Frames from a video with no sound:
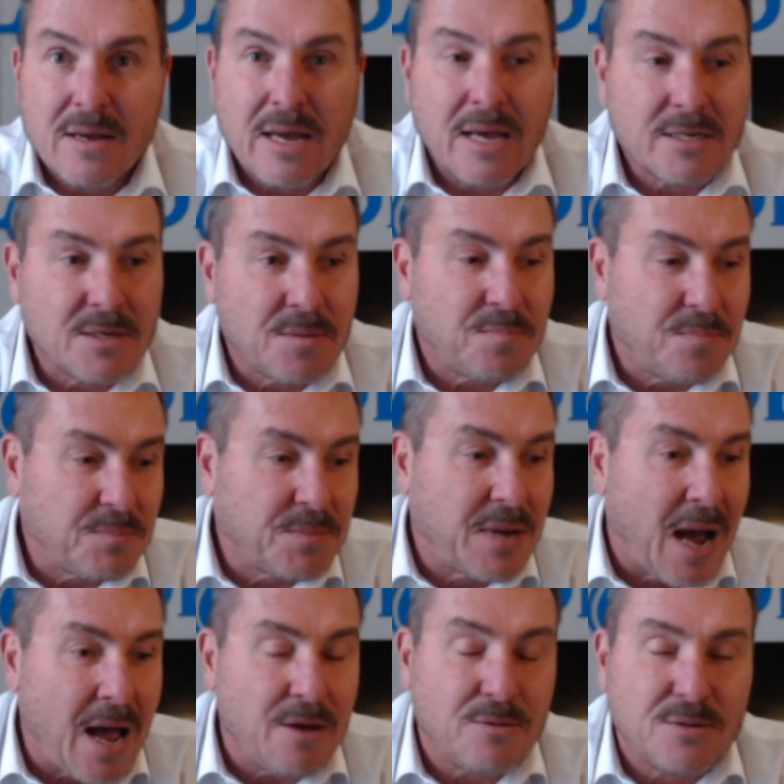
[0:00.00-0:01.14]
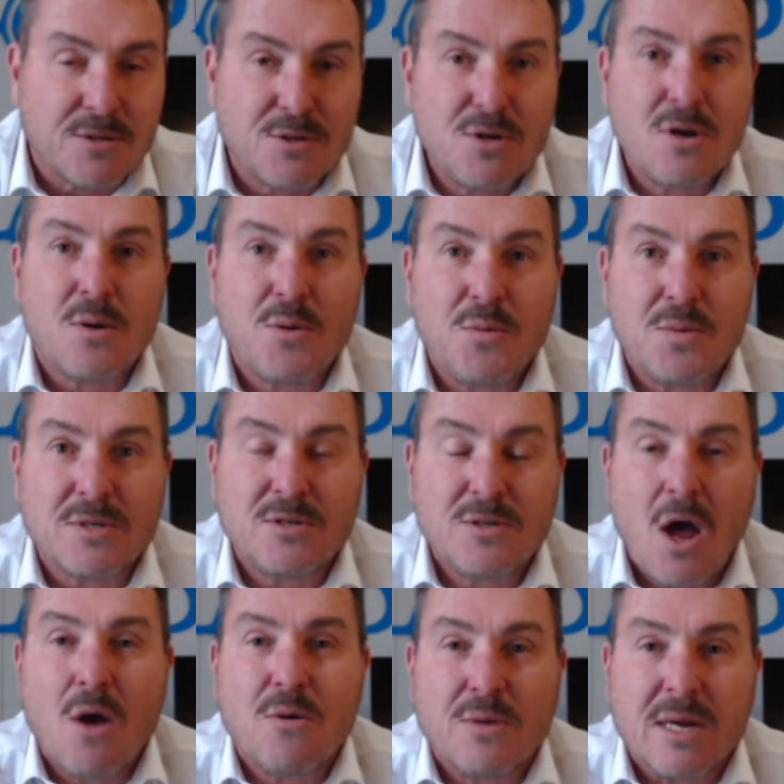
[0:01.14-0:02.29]
as a guy who was
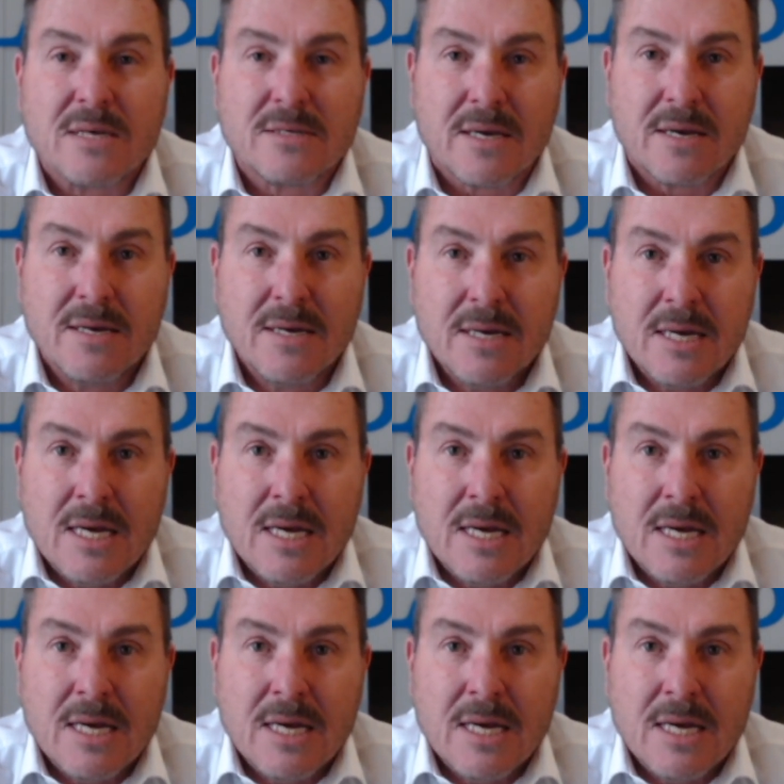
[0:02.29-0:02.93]
known as a